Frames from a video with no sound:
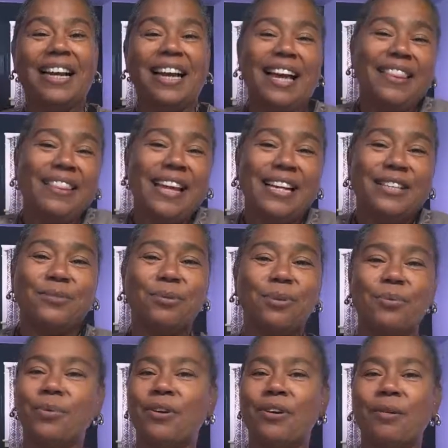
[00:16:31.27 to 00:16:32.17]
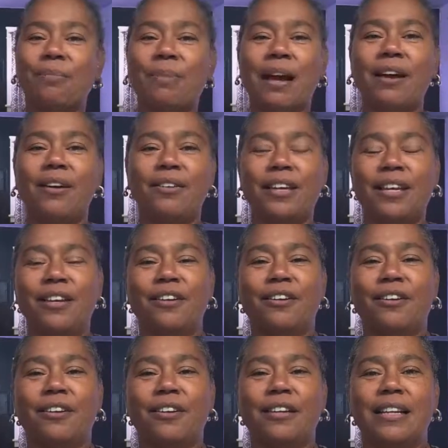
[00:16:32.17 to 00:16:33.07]
And that's what we're about
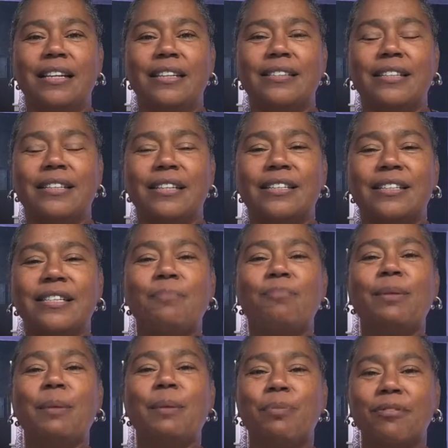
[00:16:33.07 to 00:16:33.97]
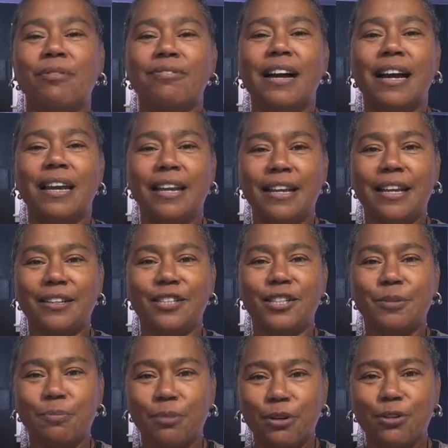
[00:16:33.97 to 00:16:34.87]
here, is simply providing a
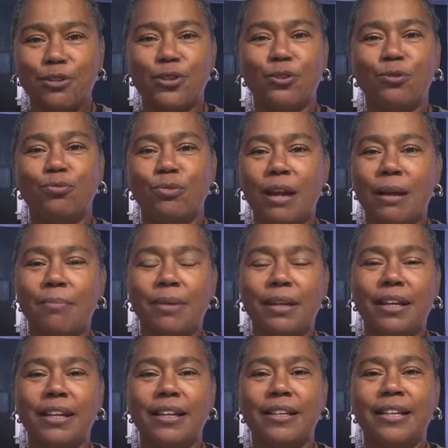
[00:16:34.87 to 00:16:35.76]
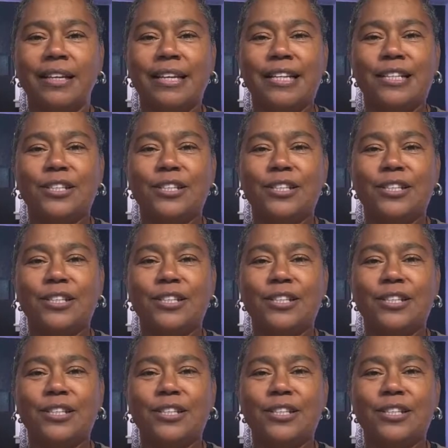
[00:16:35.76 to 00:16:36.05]
spiritual remedy